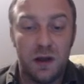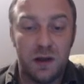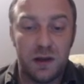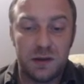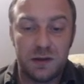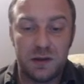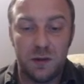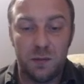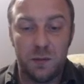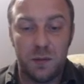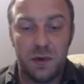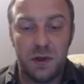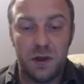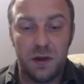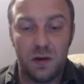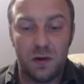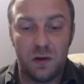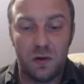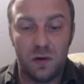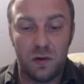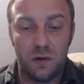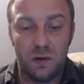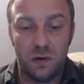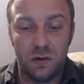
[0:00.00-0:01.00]
simply
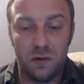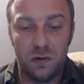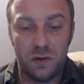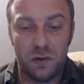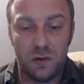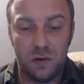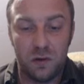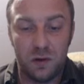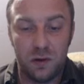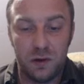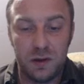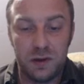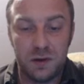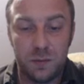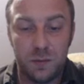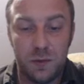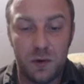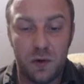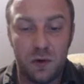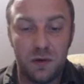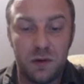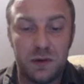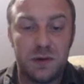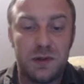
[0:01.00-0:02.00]
on on the
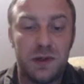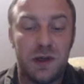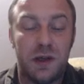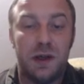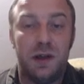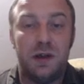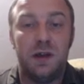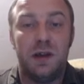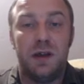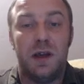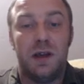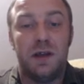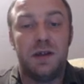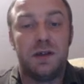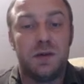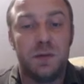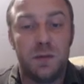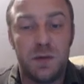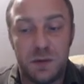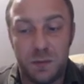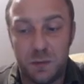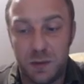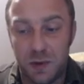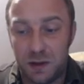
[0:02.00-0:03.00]
pawns and gain
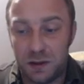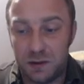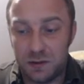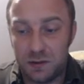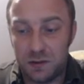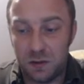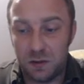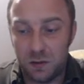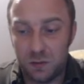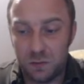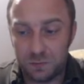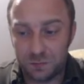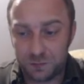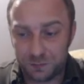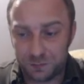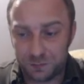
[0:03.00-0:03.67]
some space so